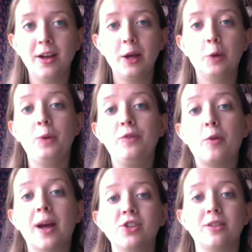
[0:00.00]
We've
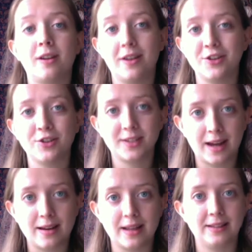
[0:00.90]
questioned our
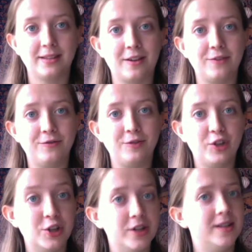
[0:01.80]
understandings of
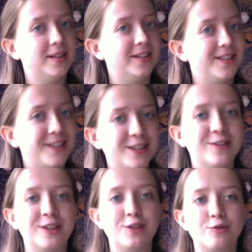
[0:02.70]
good and
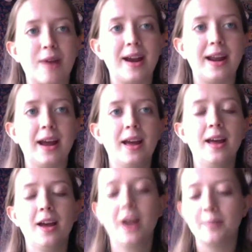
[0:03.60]
serious writing,
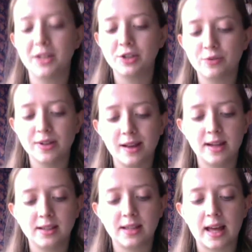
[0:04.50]
coming to
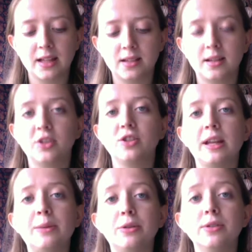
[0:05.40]
realize that such
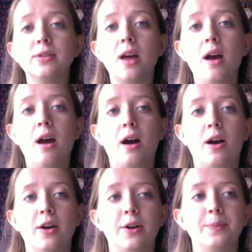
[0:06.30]
labels
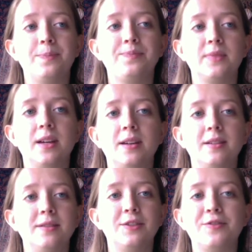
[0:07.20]
are
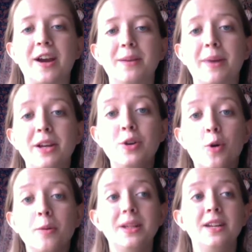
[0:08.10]
defined by
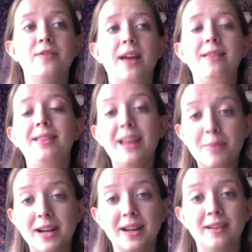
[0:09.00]
normative and
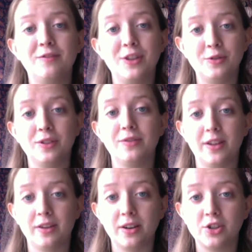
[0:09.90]
limiting views of
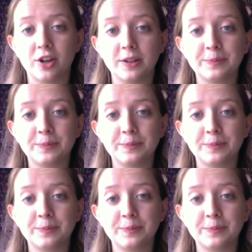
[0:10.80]
literature.